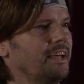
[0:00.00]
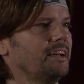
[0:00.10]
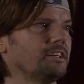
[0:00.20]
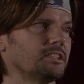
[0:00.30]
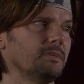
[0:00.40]

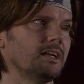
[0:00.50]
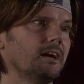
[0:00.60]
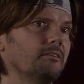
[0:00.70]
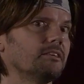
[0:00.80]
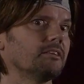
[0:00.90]
Doesn't mean
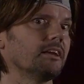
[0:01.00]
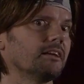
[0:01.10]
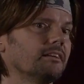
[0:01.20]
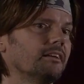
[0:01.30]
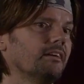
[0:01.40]
I was like
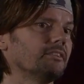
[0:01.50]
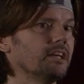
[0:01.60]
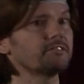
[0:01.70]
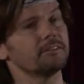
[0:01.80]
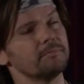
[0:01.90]
having
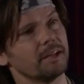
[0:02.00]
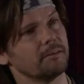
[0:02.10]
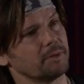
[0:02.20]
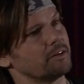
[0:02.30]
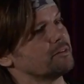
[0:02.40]
sex with them.
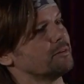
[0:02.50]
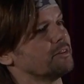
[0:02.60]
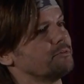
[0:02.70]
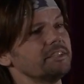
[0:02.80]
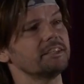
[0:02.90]
I'm not talking
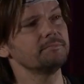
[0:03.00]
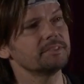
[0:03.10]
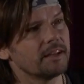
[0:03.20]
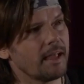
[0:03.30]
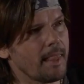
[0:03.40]
about
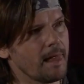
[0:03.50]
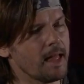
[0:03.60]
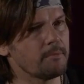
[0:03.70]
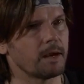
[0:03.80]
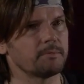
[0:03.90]
threesomes,
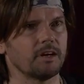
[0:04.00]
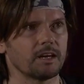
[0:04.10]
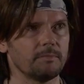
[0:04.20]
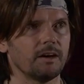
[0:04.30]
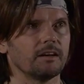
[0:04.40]
but I'm
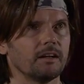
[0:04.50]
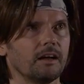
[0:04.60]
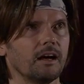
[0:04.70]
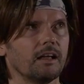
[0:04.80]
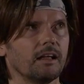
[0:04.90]
talking about
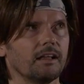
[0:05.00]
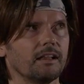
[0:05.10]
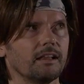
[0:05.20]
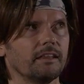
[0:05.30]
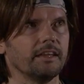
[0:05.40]

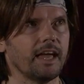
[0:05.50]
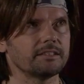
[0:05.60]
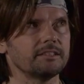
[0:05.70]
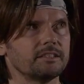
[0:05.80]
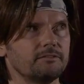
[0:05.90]
the
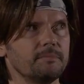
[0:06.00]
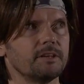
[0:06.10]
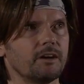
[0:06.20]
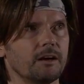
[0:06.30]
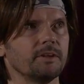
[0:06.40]
essence of women
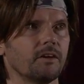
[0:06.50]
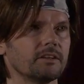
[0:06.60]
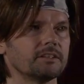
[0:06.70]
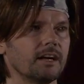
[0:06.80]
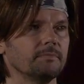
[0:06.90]
around me all
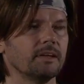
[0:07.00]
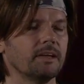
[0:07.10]
the time.